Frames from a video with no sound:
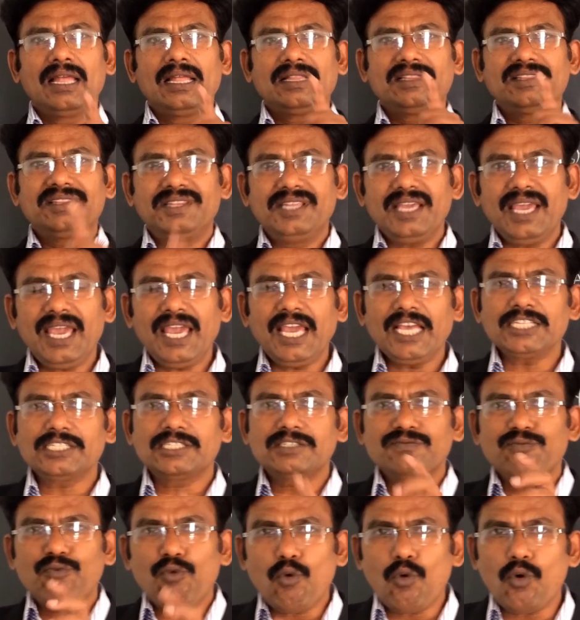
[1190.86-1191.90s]

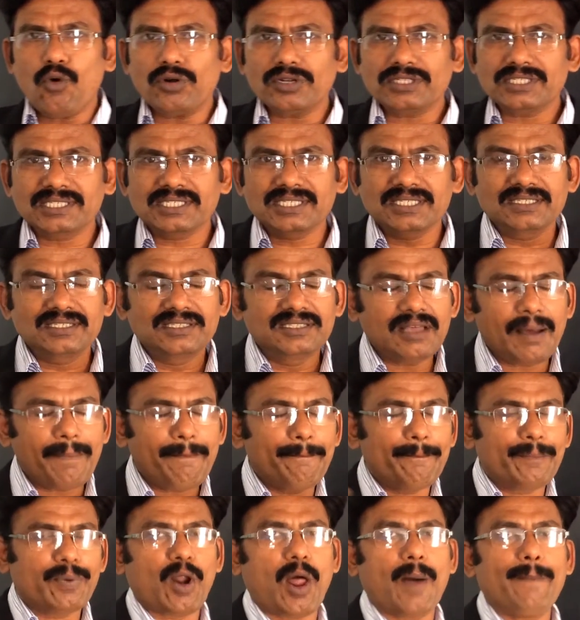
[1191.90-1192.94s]
These force
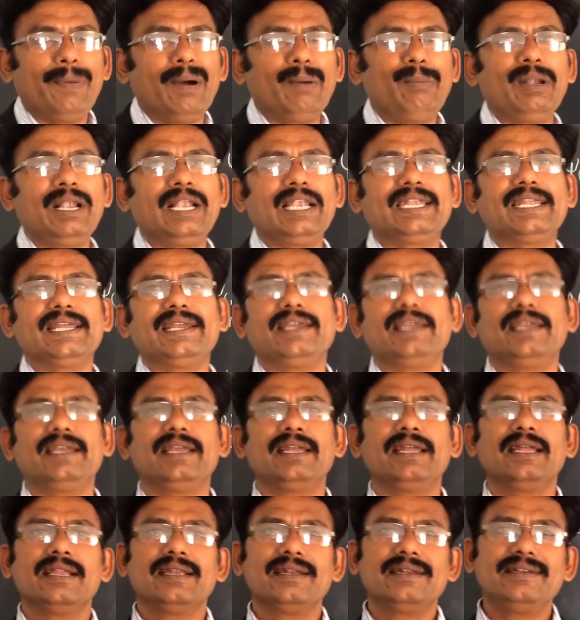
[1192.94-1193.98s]
the
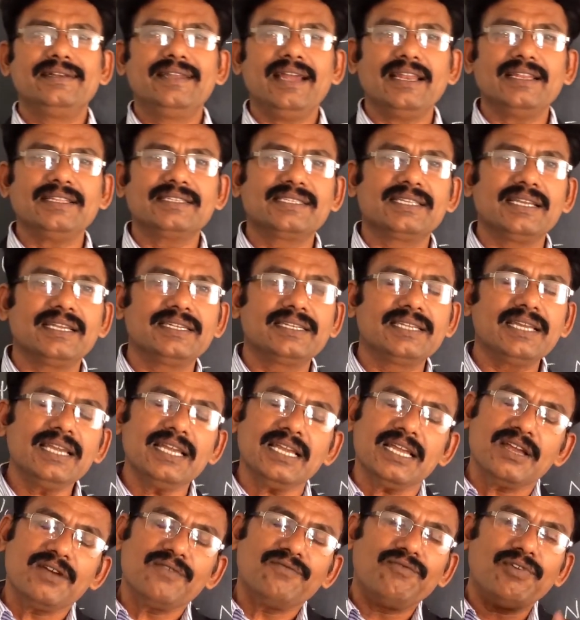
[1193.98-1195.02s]
probability
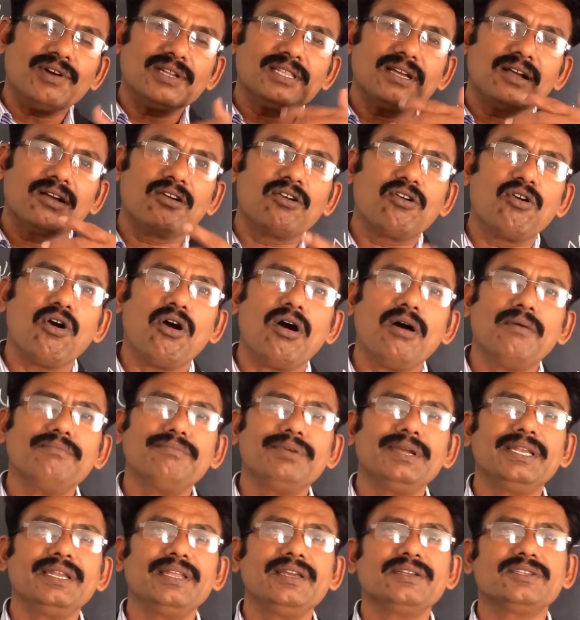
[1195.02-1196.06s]
density for the
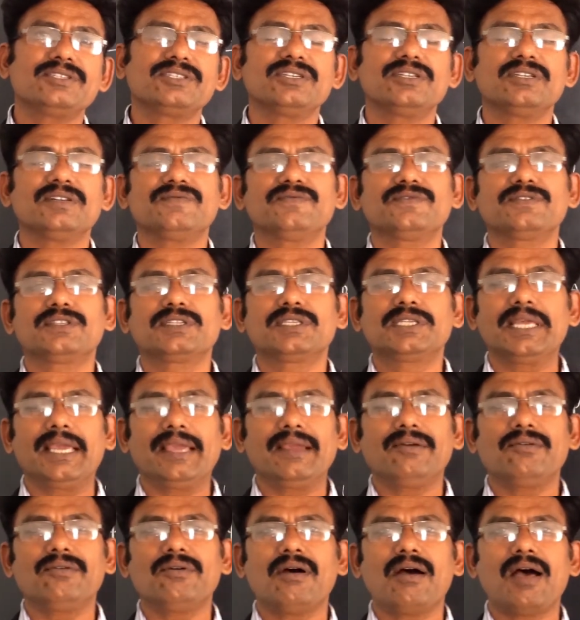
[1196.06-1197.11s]
combination of
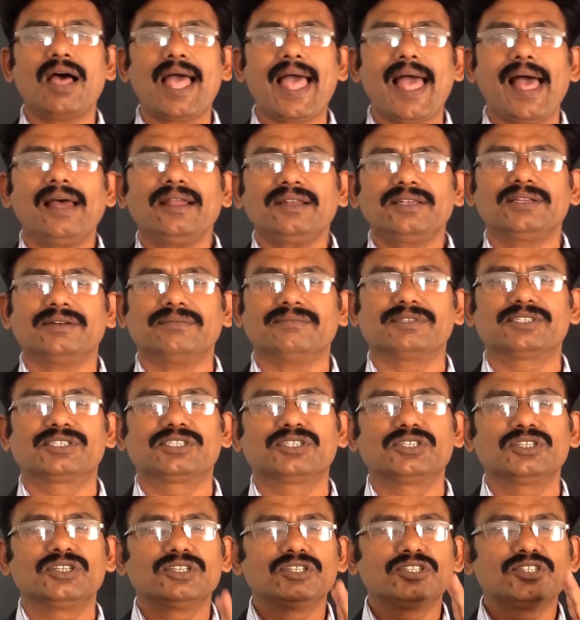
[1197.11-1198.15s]
two
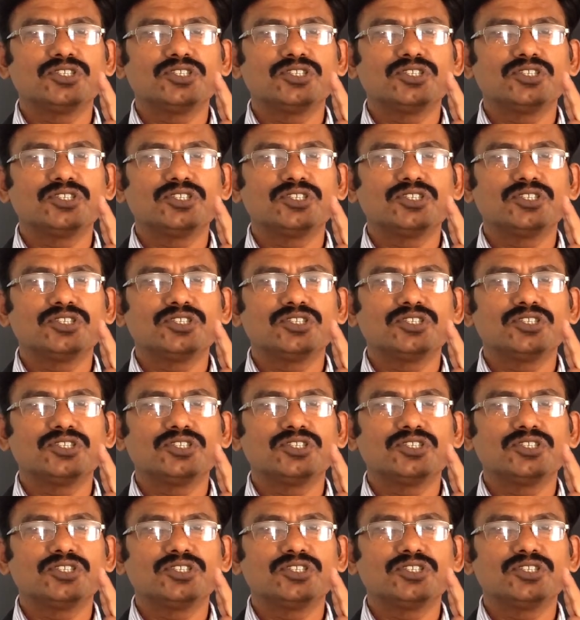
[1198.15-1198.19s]
atoms